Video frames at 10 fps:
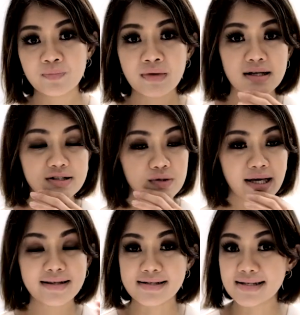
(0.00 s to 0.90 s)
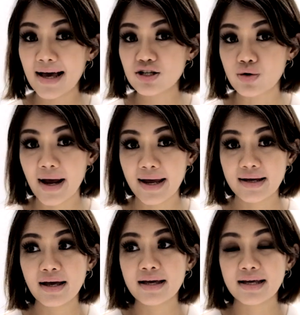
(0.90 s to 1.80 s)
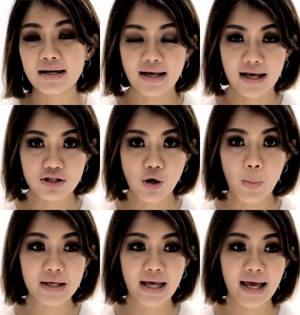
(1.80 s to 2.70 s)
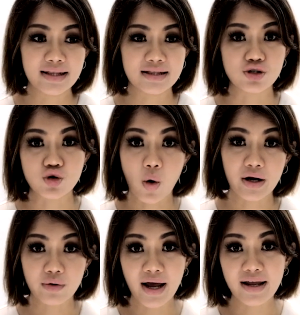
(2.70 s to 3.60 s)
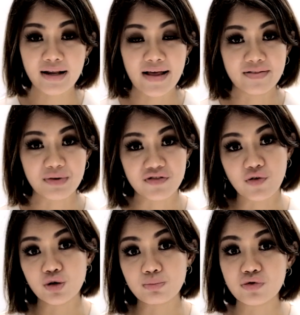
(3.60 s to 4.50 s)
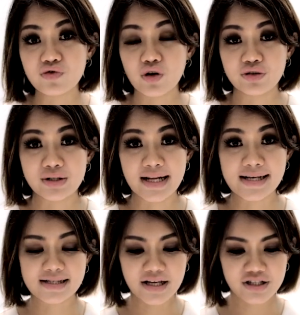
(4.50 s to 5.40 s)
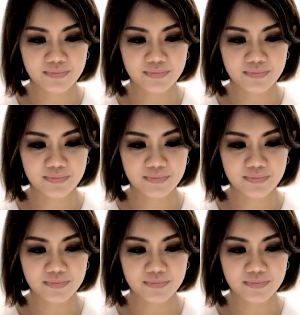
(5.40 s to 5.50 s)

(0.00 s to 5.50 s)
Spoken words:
So get the sketch right, get the anatomy and the drawing right, and before you move on to the next stage.